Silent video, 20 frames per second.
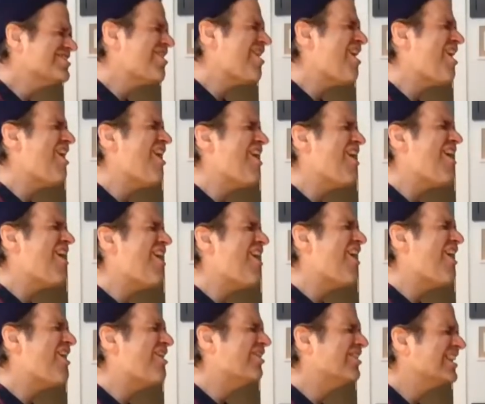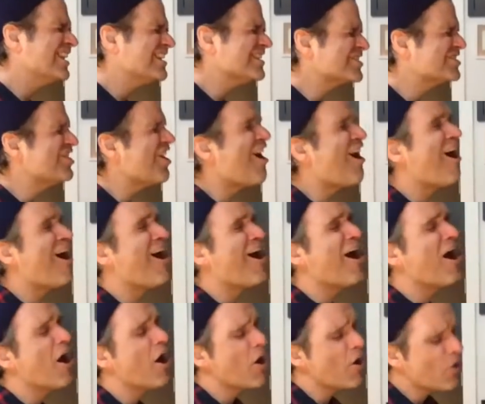all is all
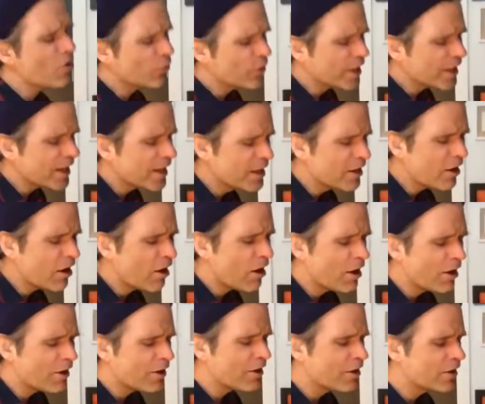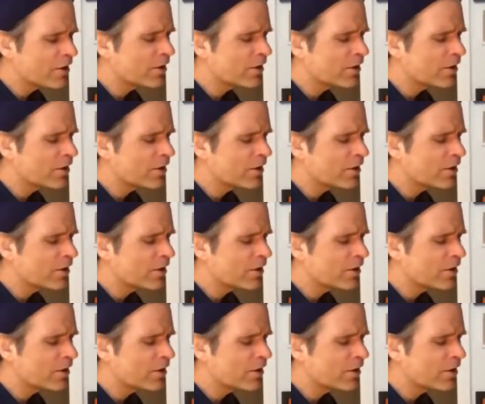we are.